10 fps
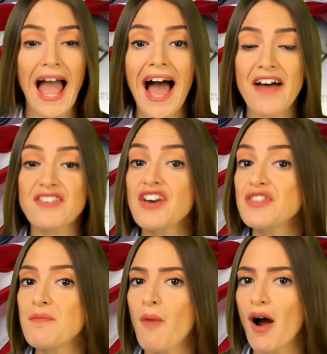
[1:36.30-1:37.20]
and
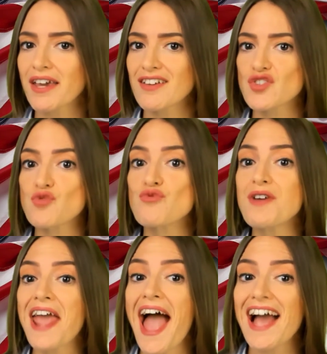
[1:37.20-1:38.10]
the market's
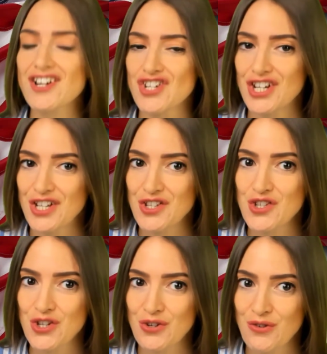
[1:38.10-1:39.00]
reaction
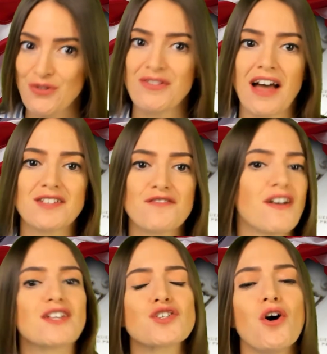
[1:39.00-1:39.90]
to that
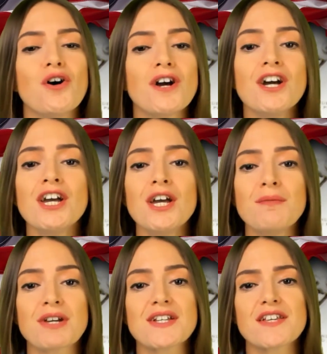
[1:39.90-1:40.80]
Fed talk,
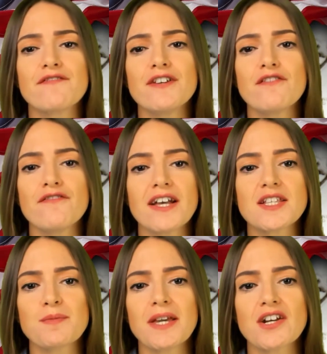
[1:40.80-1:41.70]
because a few Fed
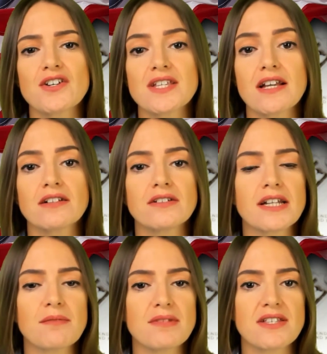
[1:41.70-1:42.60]
speakers,
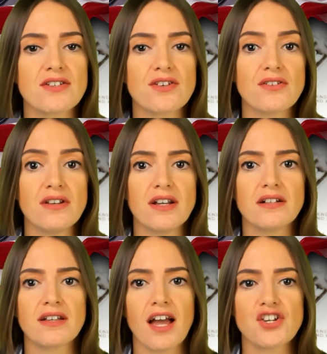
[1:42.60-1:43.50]
including Mr.
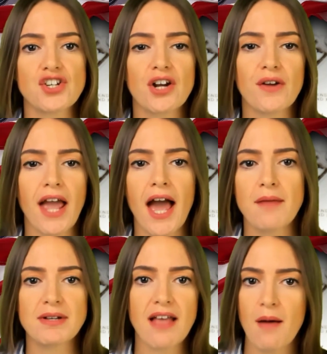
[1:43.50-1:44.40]
Neel Kashkari
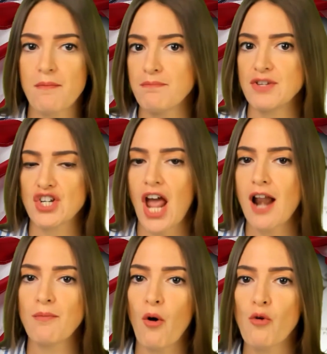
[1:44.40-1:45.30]
and Madame
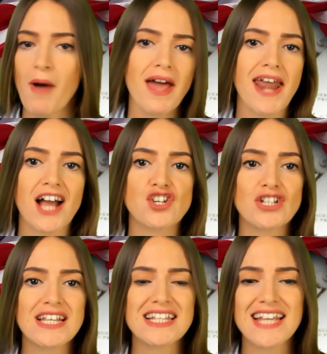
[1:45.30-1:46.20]
Michelle Bowman,
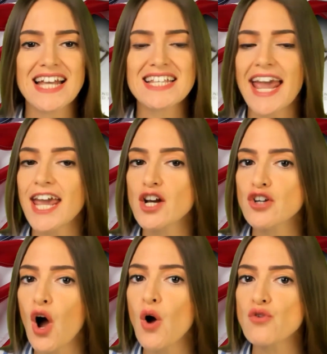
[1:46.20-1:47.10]
actually sent a
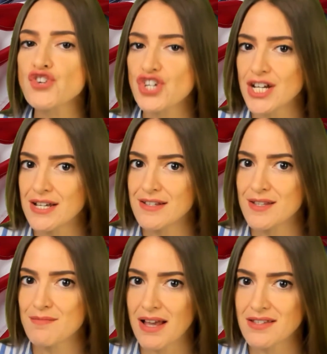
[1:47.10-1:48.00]

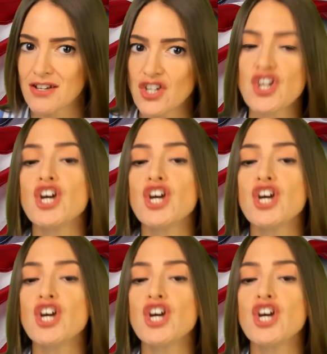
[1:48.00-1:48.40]
cautious message